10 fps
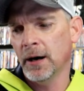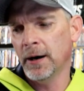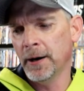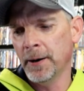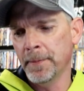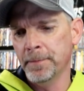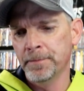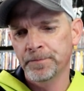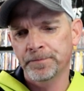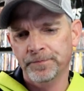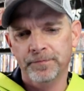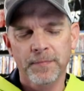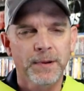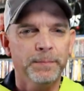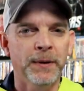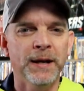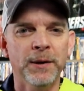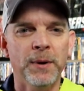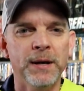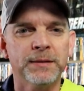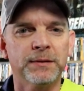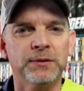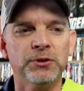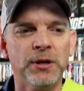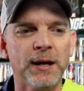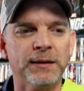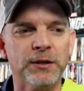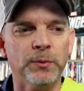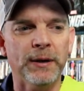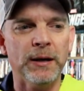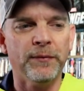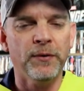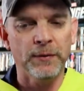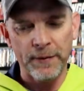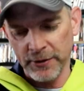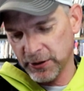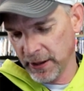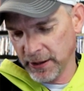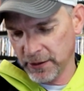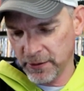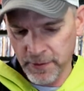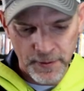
Um, but anyways, check this one out if you've never seen it.